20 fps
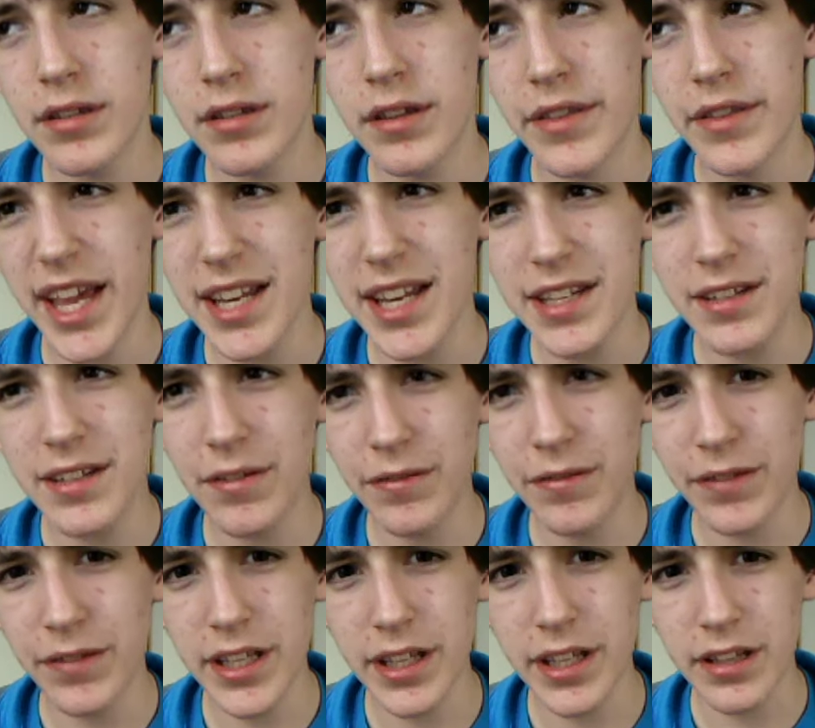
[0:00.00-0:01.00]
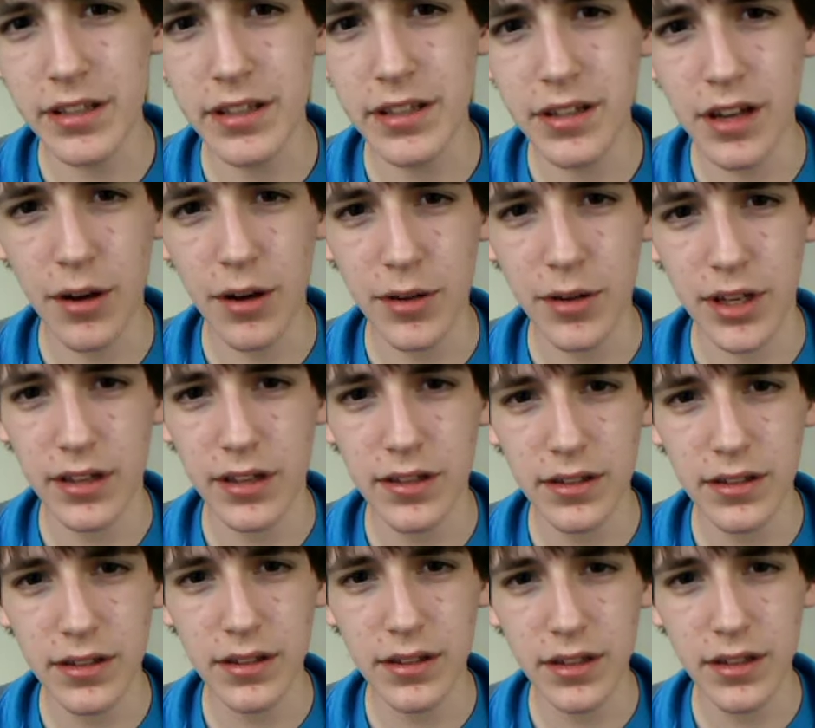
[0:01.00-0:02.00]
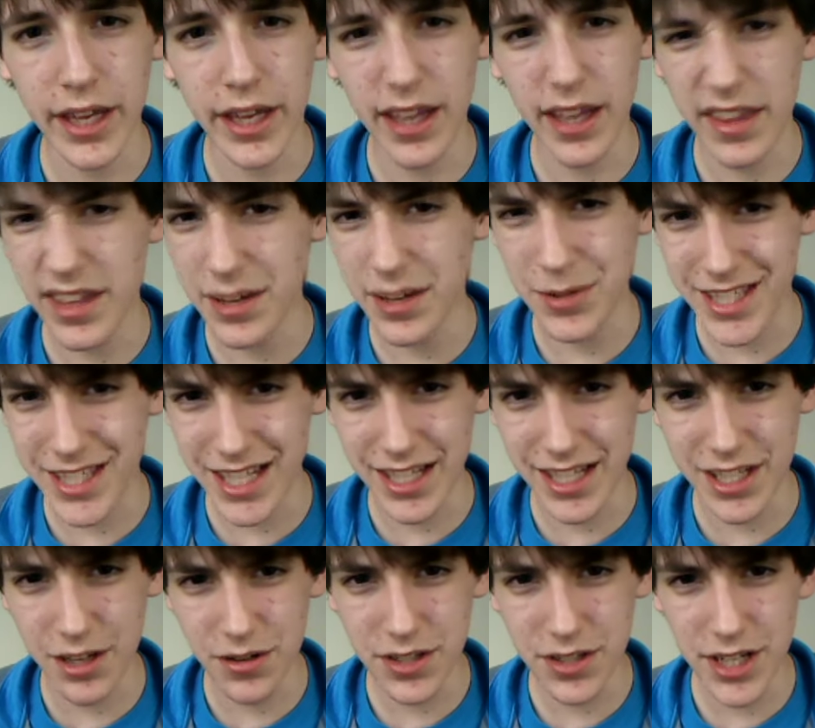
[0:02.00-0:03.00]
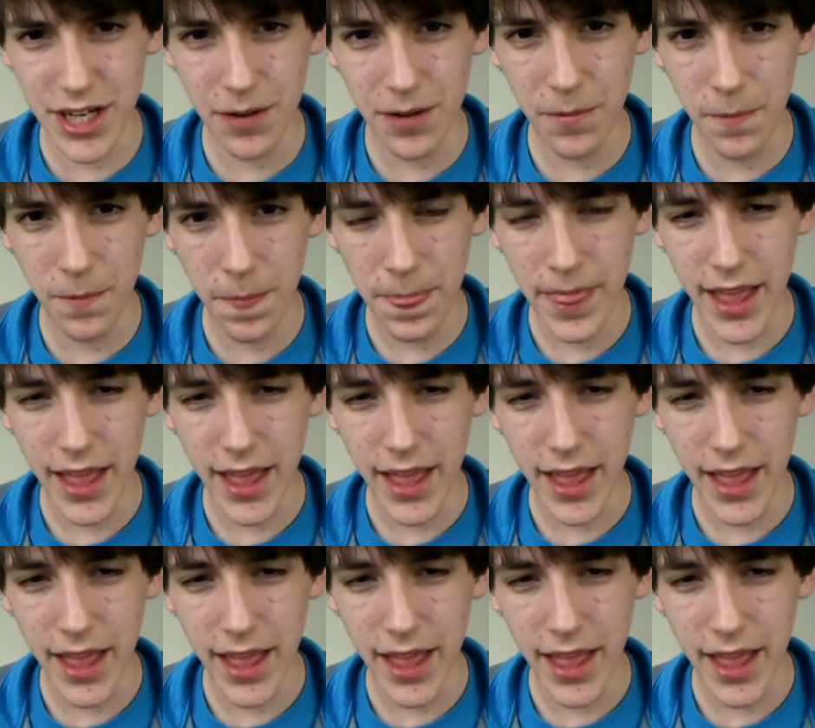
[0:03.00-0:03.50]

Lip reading: they defeated Kony, like I think it was 6 years ago,